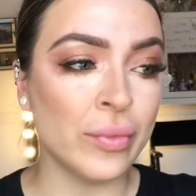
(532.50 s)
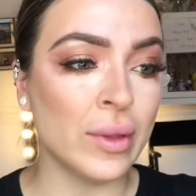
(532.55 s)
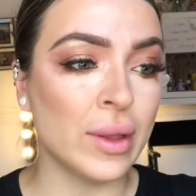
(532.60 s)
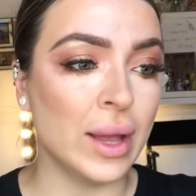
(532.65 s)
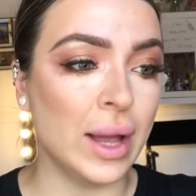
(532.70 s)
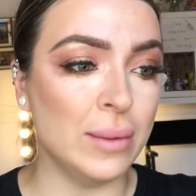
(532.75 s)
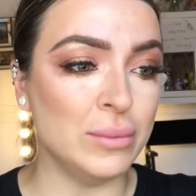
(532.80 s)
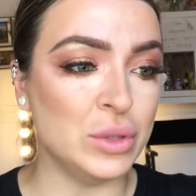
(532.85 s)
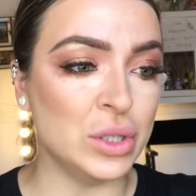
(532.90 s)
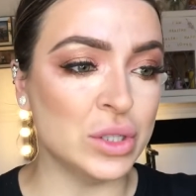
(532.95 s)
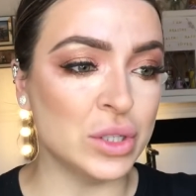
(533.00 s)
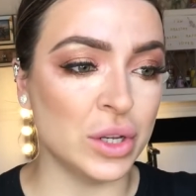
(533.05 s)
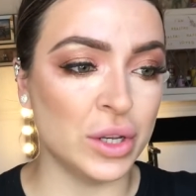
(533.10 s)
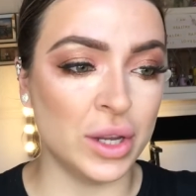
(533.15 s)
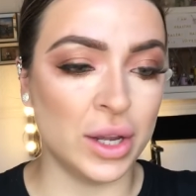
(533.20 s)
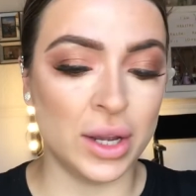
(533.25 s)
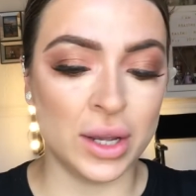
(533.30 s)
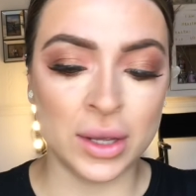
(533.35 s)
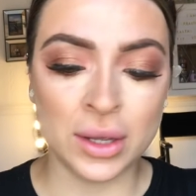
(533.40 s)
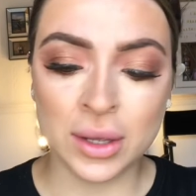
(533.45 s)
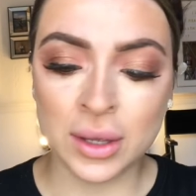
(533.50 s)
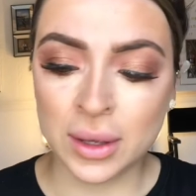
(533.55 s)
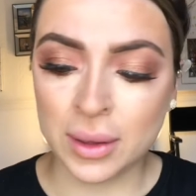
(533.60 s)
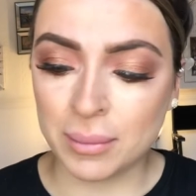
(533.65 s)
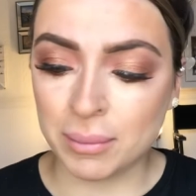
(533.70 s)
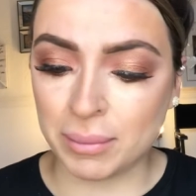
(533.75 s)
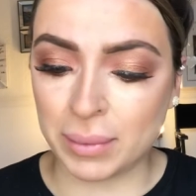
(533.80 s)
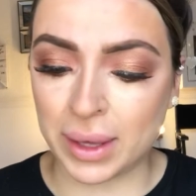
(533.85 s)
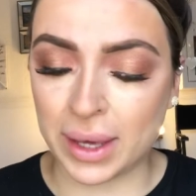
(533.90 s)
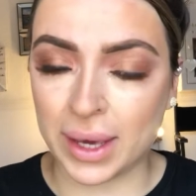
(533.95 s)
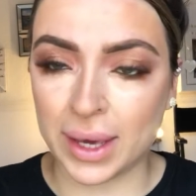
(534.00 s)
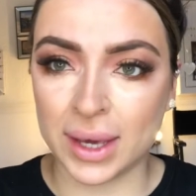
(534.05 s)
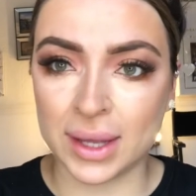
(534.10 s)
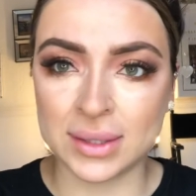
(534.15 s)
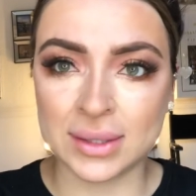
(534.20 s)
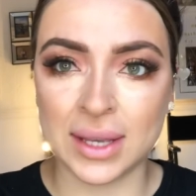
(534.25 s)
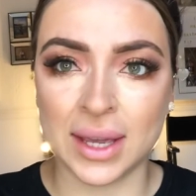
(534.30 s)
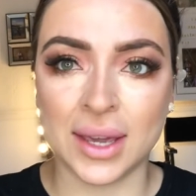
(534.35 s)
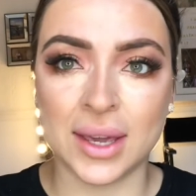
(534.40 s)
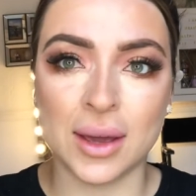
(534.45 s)
I'm just going to be
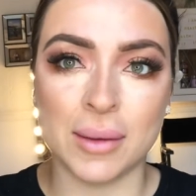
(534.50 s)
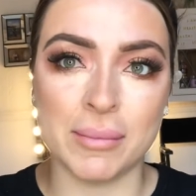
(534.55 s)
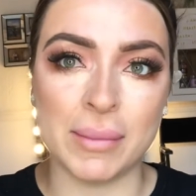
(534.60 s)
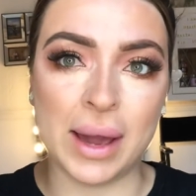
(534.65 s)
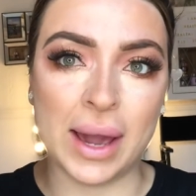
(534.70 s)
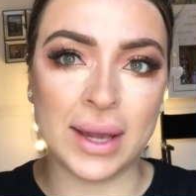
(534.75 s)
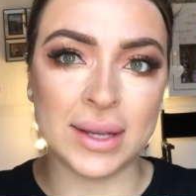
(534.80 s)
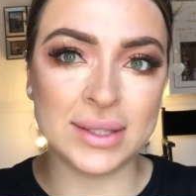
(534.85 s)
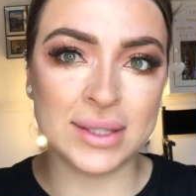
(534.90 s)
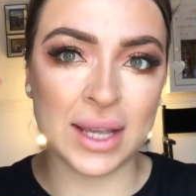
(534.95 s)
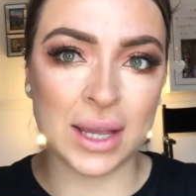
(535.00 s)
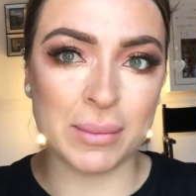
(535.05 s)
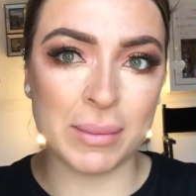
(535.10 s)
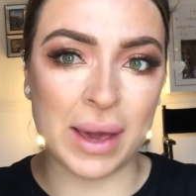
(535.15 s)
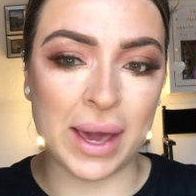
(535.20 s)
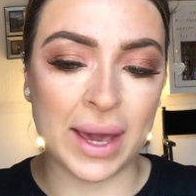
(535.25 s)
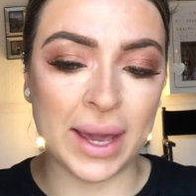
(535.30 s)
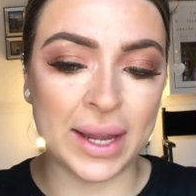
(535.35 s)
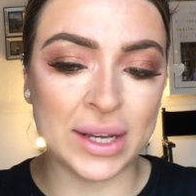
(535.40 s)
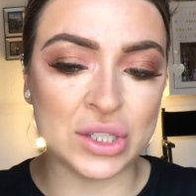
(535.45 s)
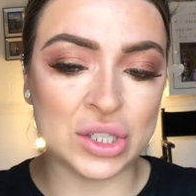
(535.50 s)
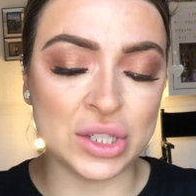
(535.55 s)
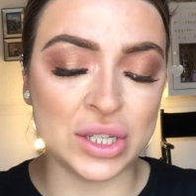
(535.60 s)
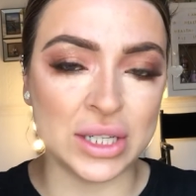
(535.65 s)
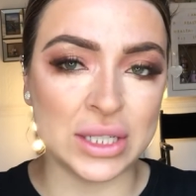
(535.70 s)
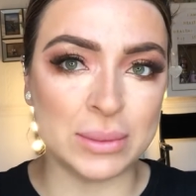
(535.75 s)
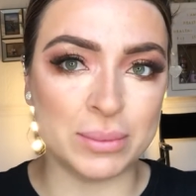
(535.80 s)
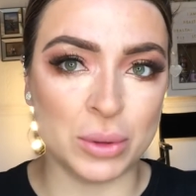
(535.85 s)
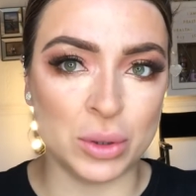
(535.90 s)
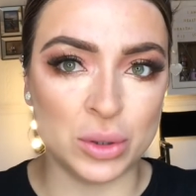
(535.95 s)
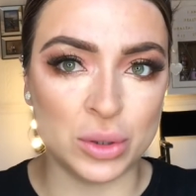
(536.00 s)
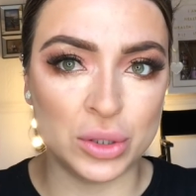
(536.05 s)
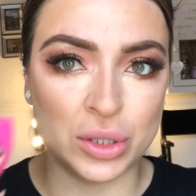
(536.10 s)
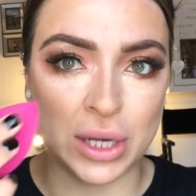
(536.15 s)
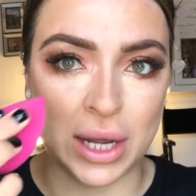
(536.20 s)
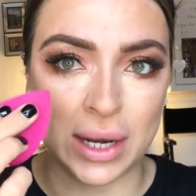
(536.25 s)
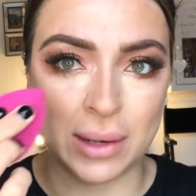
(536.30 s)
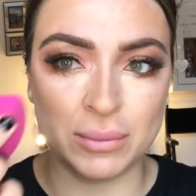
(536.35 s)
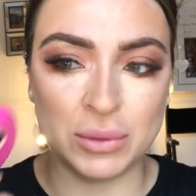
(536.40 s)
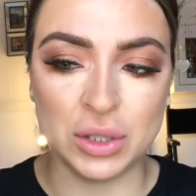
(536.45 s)
taking my Sigma HD sponge
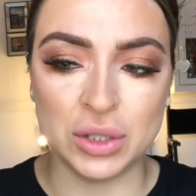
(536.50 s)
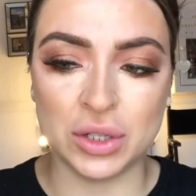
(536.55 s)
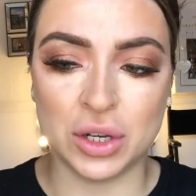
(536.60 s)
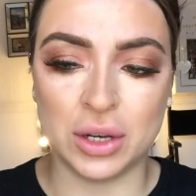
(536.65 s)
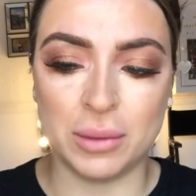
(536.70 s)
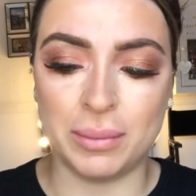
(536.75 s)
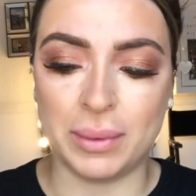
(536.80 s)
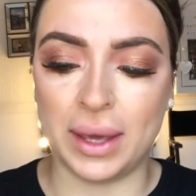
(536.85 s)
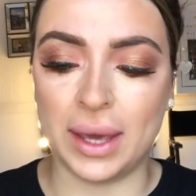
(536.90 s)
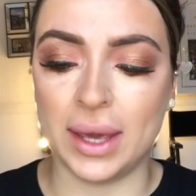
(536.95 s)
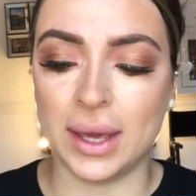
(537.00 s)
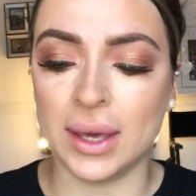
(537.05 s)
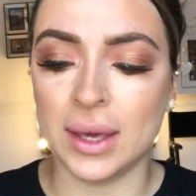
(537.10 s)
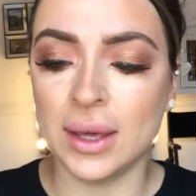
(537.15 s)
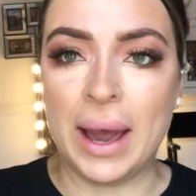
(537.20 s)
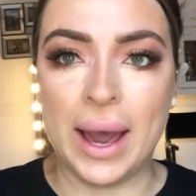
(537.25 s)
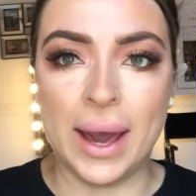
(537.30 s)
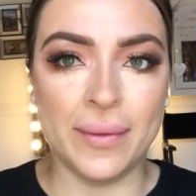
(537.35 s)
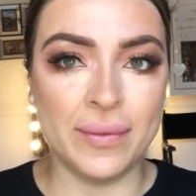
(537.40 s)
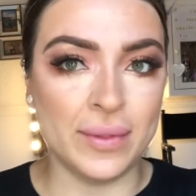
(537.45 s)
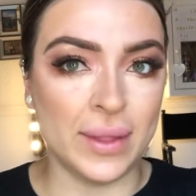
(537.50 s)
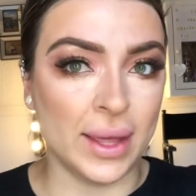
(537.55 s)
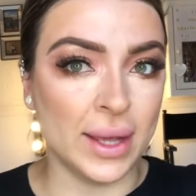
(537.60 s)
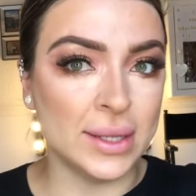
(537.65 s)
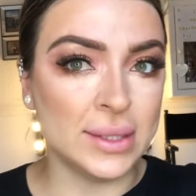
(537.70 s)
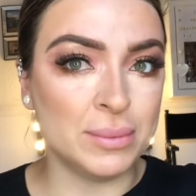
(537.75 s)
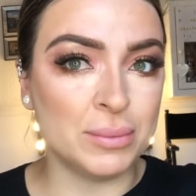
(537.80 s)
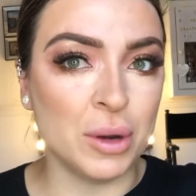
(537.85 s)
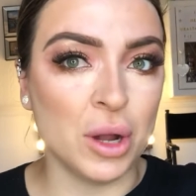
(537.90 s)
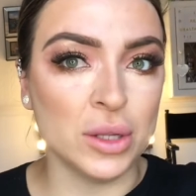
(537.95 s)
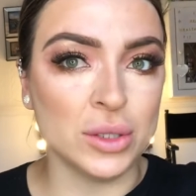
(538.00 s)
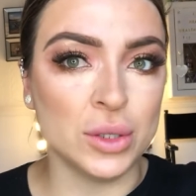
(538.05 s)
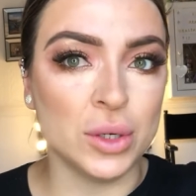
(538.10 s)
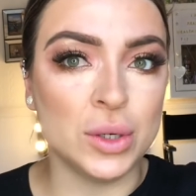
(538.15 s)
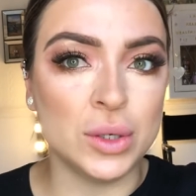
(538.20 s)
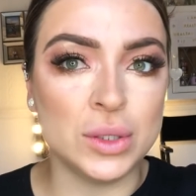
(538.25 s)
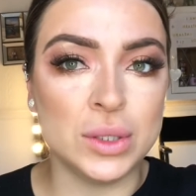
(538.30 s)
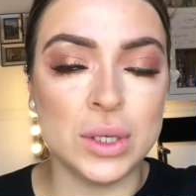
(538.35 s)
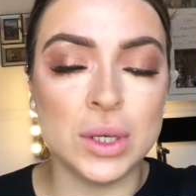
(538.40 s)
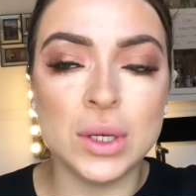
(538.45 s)
and I'm just going to be patting this
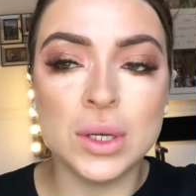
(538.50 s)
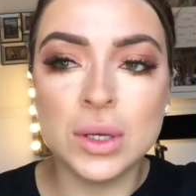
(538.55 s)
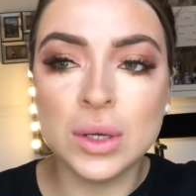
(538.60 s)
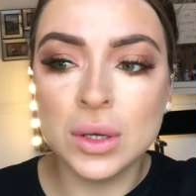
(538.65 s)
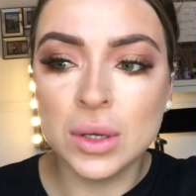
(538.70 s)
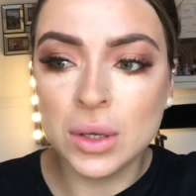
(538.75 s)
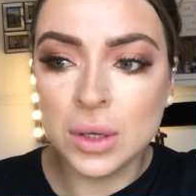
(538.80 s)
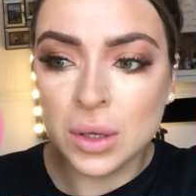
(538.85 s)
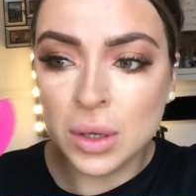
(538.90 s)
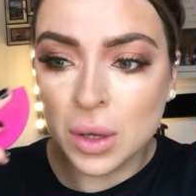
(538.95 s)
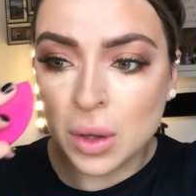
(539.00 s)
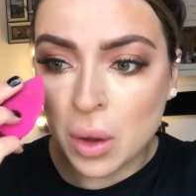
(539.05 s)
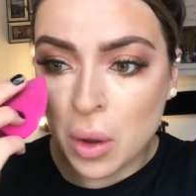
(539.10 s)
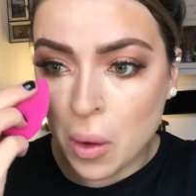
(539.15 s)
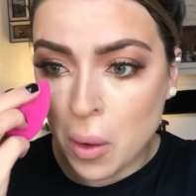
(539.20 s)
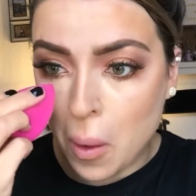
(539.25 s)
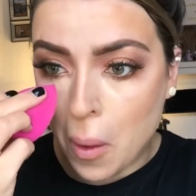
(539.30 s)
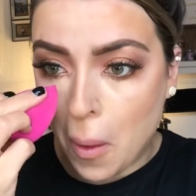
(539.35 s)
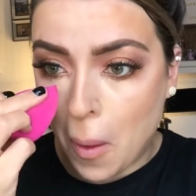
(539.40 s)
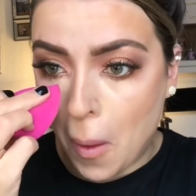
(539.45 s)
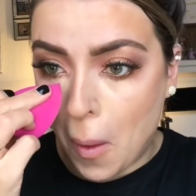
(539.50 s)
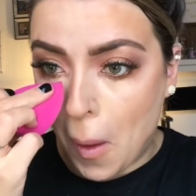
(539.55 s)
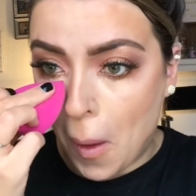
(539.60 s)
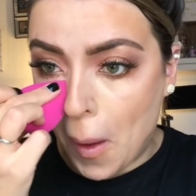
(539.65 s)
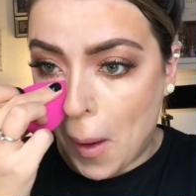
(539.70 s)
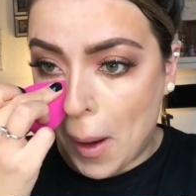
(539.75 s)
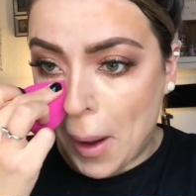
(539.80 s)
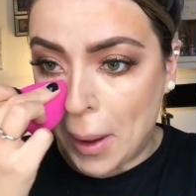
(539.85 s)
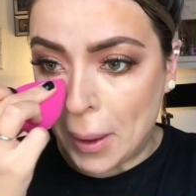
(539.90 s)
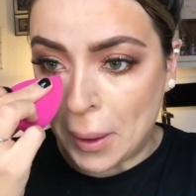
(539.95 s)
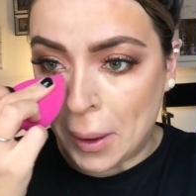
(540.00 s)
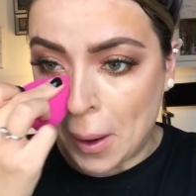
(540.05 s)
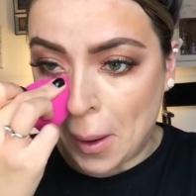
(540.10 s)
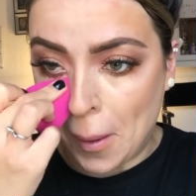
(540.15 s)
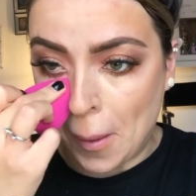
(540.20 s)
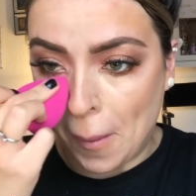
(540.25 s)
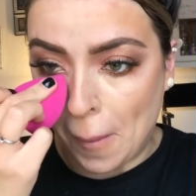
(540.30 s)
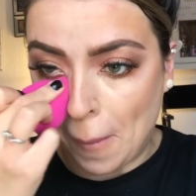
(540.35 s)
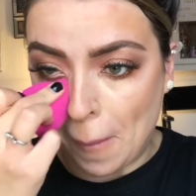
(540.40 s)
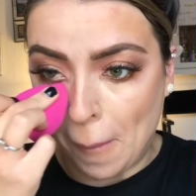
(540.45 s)
product in.
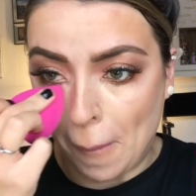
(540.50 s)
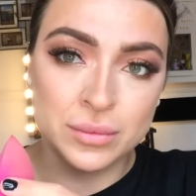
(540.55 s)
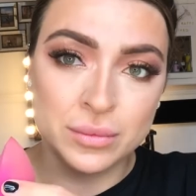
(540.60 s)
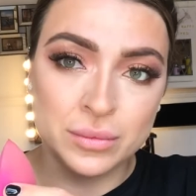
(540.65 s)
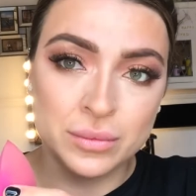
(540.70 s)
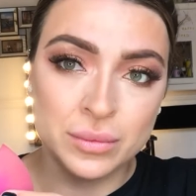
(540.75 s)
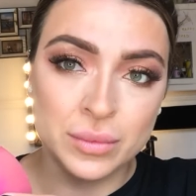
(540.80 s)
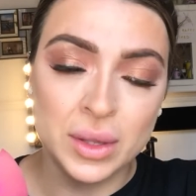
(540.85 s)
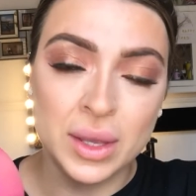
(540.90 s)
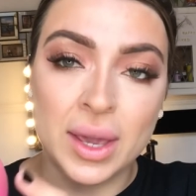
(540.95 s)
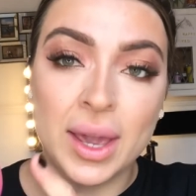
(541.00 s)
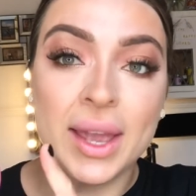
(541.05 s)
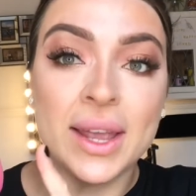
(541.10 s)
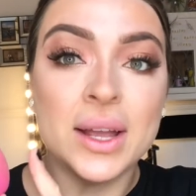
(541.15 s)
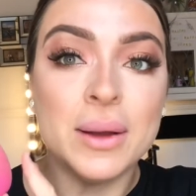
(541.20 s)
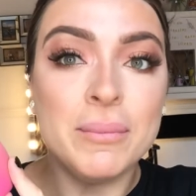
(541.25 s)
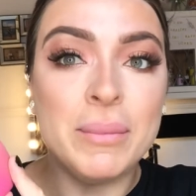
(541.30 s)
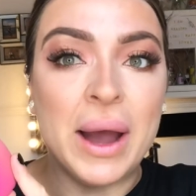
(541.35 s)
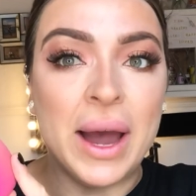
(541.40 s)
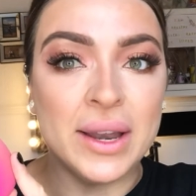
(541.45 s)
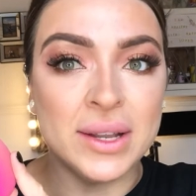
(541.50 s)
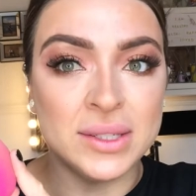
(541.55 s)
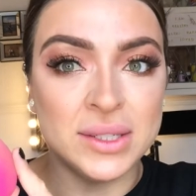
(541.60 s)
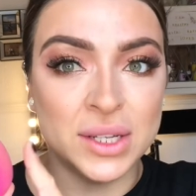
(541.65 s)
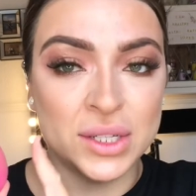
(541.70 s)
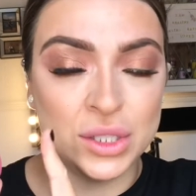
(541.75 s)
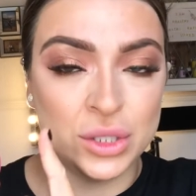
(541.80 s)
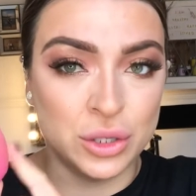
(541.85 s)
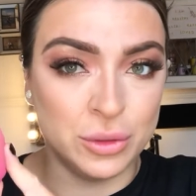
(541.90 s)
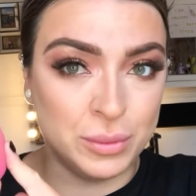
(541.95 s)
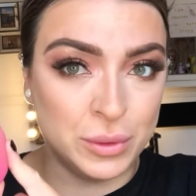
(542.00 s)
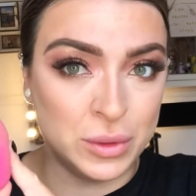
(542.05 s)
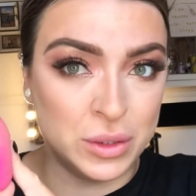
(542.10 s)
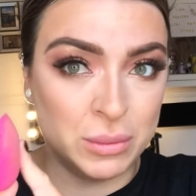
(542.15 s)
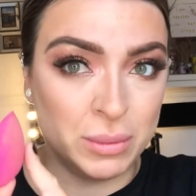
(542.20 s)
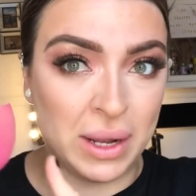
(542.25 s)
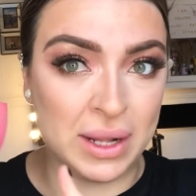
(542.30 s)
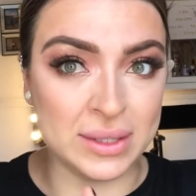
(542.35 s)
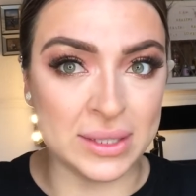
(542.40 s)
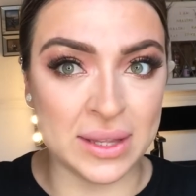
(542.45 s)
In comparison to a beauty
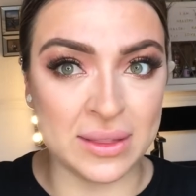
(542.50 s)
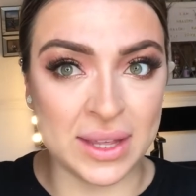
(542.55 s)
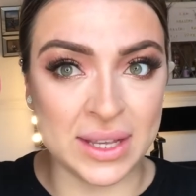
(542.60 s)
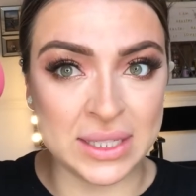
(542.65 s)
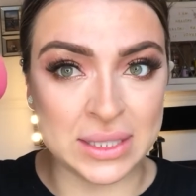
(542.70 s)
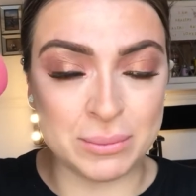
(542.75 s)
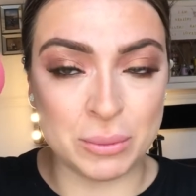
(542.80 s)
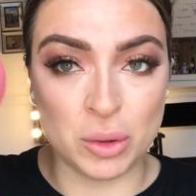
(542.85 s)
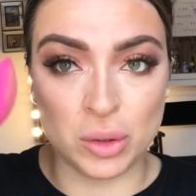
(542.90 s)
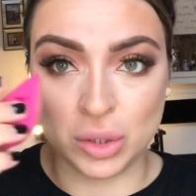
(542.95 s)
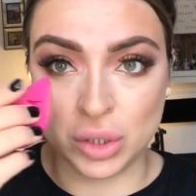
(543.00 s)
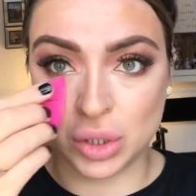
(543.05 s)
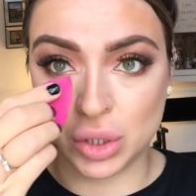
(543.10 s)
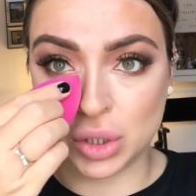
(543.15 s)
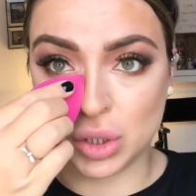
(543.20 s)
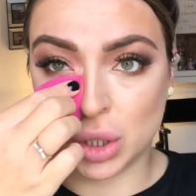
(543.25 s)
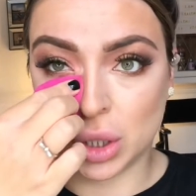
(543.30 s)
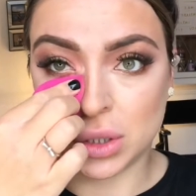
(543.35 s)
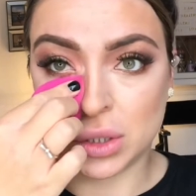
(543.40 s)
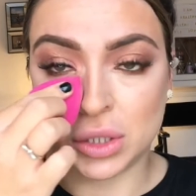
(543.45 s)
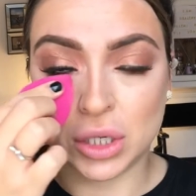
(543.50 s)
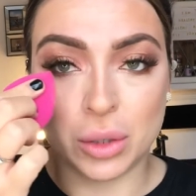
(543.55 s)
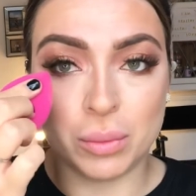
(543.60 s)
blender, this sponge does not